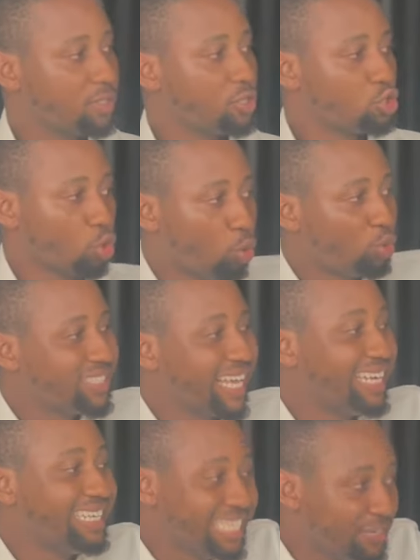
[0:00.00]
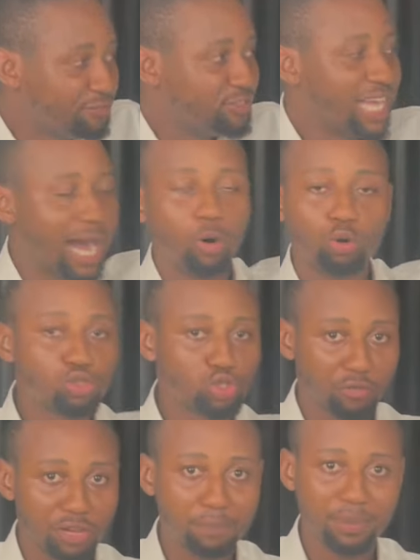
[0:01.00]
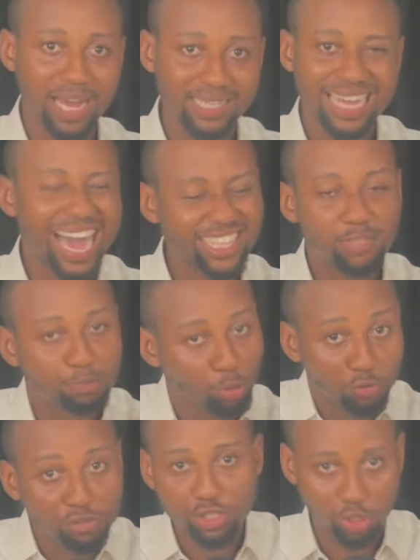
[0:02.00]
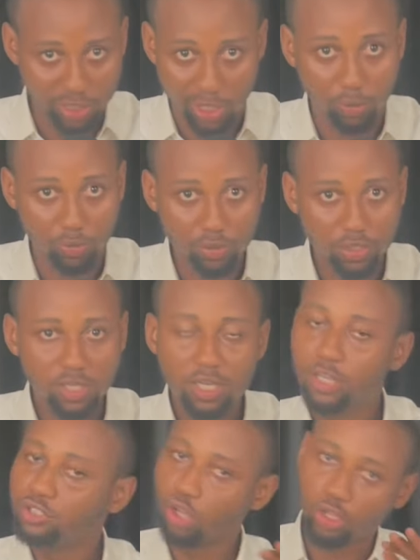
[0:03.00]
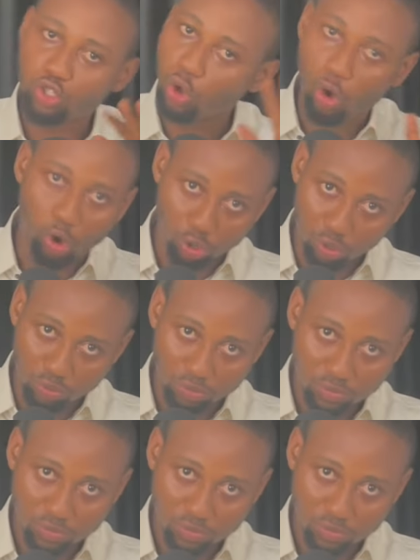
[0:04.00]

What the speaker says: So they leave their own survey plan at provisional. Not all.